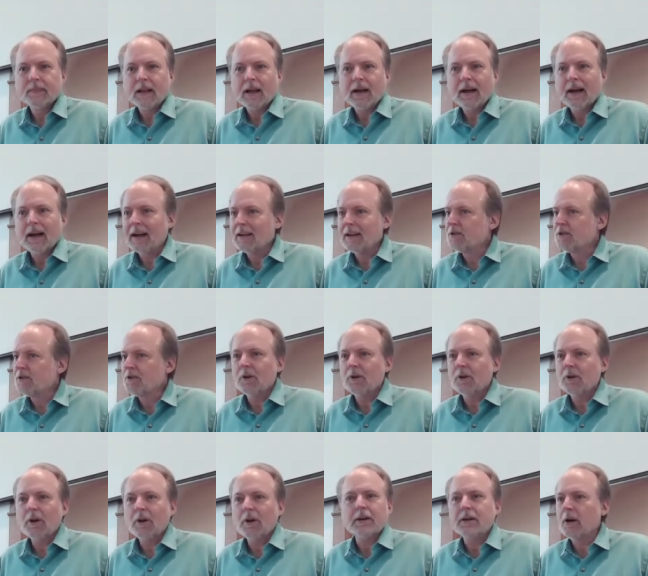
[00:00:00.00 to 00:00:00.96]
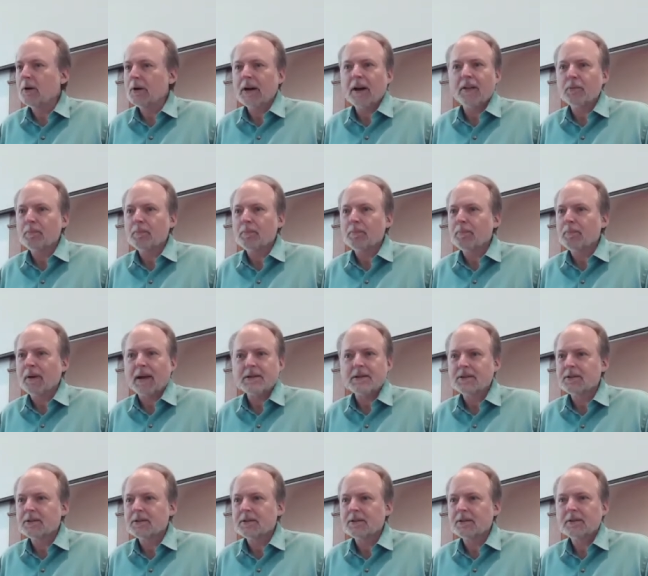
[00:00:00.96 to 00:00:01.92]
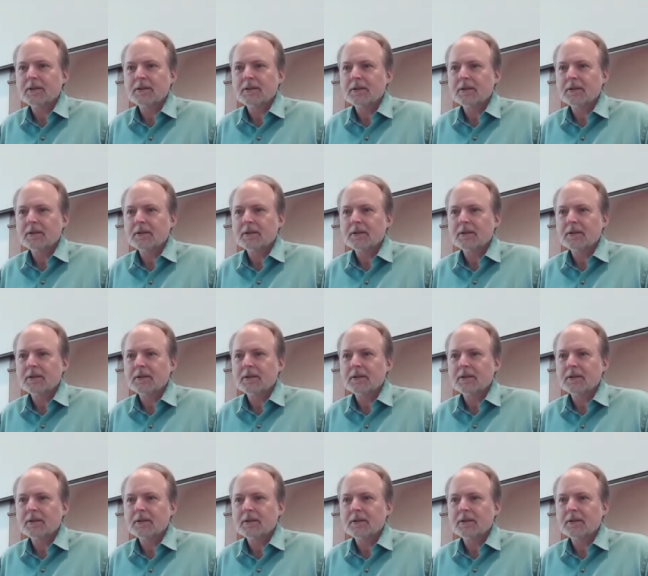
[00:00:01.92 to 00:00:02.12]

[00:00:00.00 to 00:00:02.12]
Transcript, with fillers: I do not know another place.